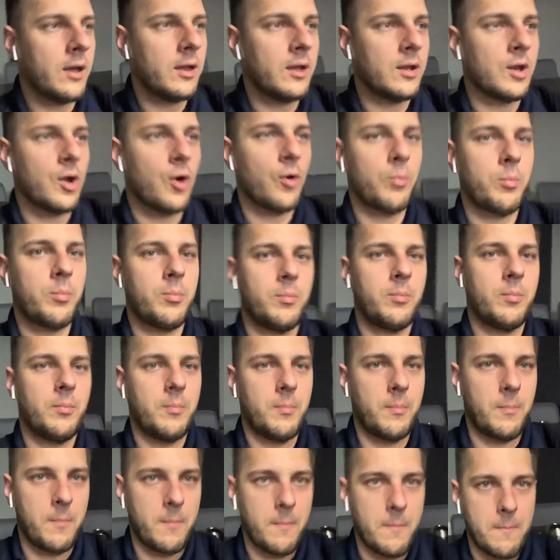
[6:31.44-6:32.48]
you know,
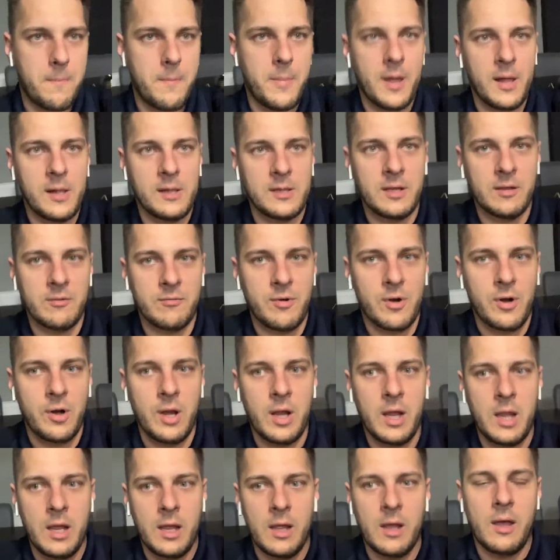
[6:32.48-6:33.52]
building
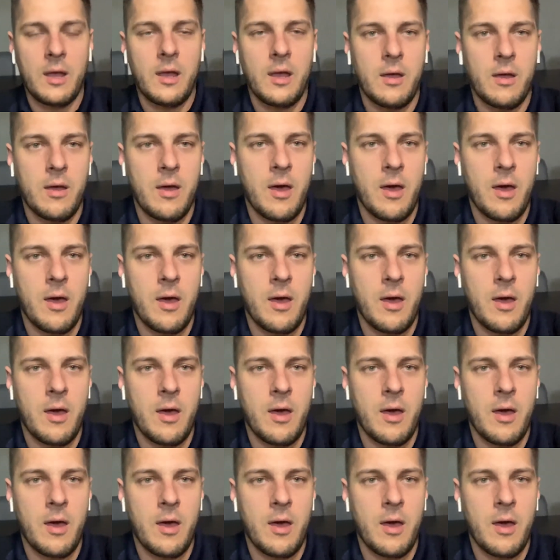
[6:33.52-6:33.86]
very